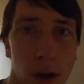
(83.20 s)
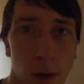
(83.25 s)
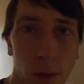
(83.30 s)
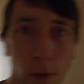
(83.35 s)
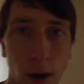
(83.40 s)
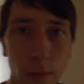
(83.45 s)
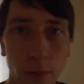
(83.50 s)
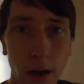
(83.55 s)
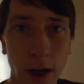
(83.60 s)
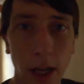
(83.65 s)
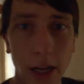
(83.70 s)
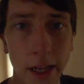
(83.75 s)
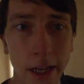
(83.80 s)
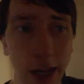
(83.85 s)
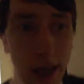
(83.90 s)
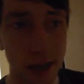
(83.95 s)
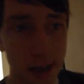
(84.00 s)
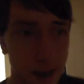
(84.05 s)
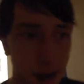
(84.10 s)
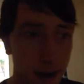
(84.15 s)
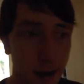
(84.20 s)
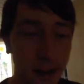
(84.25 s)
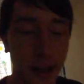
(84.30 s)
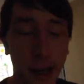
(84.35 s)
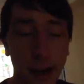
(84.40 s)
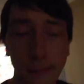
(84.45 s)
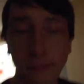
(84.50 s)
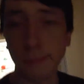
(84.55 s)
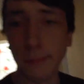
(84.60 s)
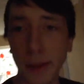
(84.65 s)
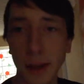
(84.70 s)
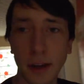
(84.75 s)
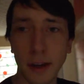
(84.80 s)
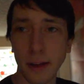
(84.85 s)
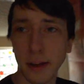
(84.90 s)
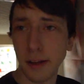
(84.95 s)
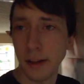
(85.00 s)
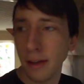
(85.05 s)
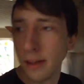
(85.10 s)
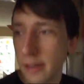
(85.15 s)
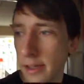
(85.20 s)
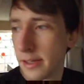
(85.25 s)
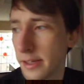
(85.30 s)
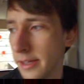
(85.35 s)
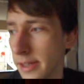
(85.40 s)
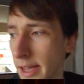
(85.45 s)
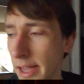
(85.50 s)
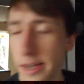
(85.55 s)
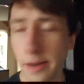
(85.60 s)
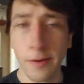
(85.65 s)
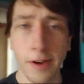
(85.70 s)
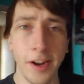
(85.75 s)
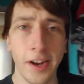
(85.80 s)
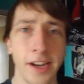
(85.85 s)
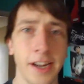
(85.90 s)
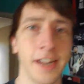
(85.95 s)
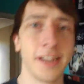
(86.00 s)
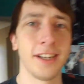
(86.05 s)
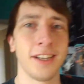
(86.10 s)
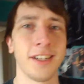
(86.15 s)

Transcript: when we're going to get sun again. Anyway,